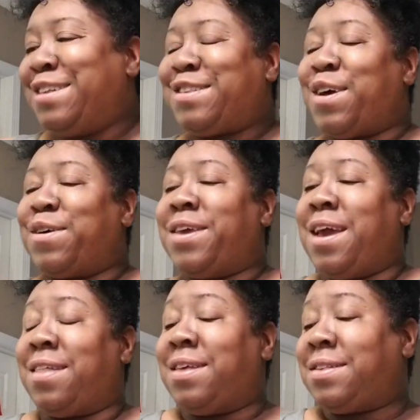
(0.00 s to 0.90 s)
So
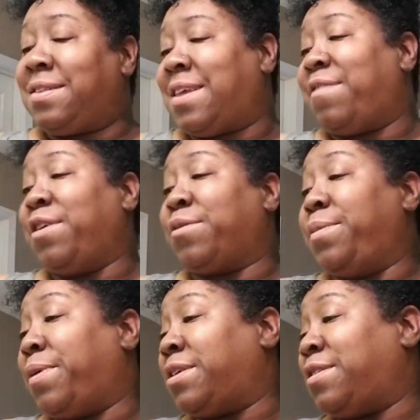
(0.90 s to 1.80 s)
yeah, this is definitely a
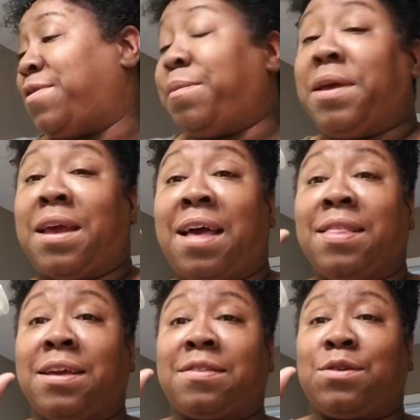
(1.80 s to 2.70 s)
repurchase for me. I
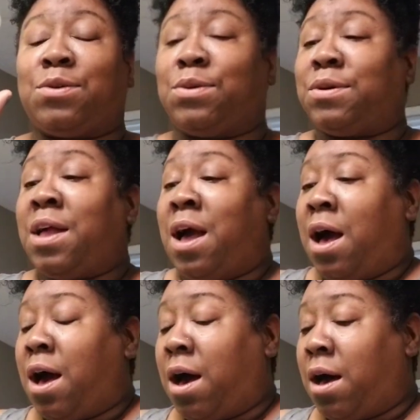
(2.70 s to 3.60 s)
think it's cool.
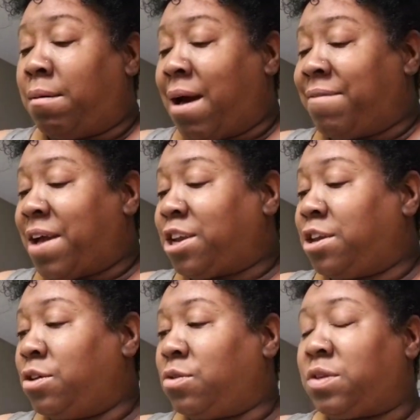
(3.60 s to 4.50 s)
I've
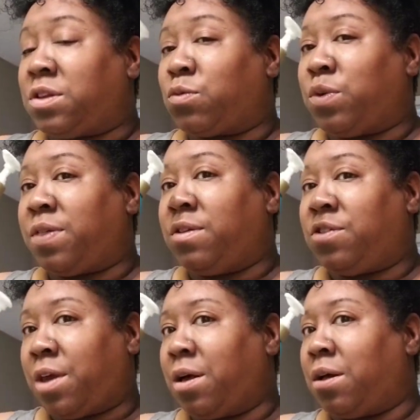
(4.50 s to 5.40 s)
actually used this with
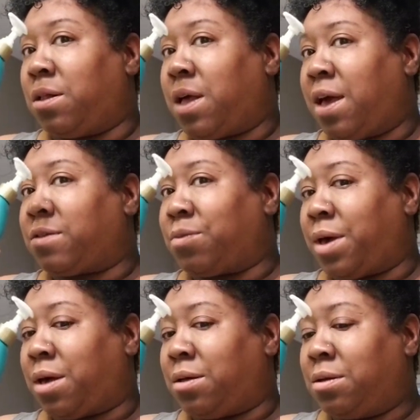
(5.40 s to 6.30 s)
gel as
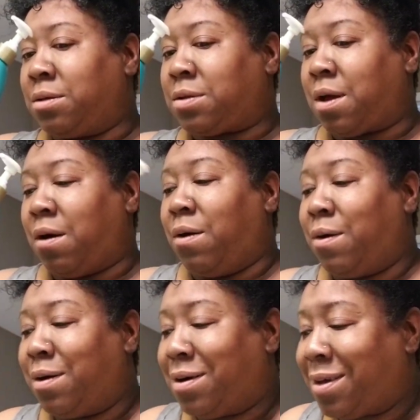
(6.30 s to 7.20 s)
well, so
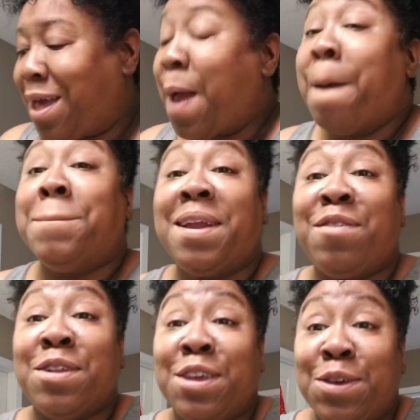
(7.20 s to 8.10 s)
but
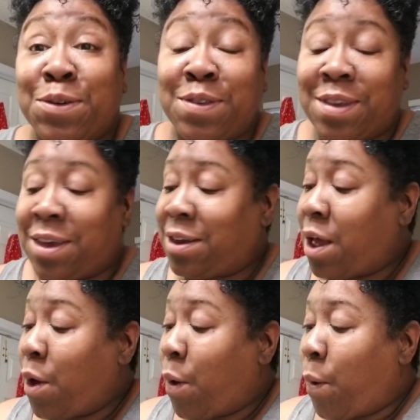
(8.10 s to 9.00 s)
I've only used
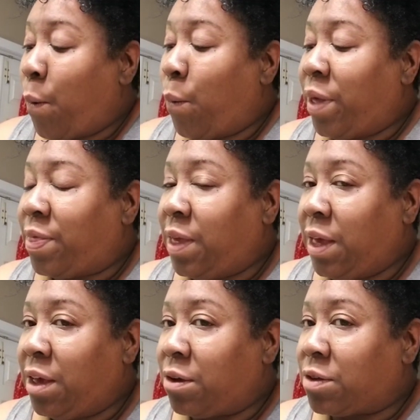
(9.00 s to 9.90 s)
it with
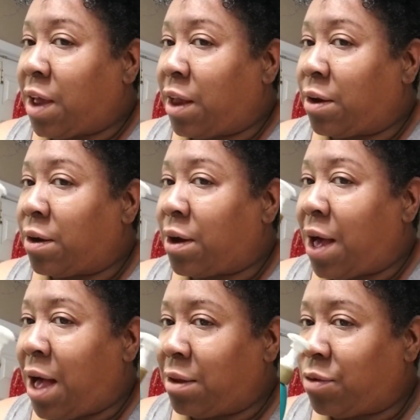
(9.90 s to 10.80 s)
the Eco Styler
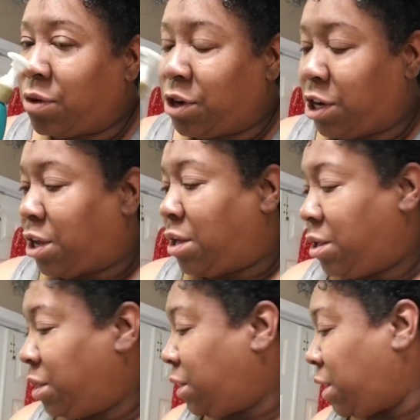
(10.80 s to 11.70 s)
olive oil gel.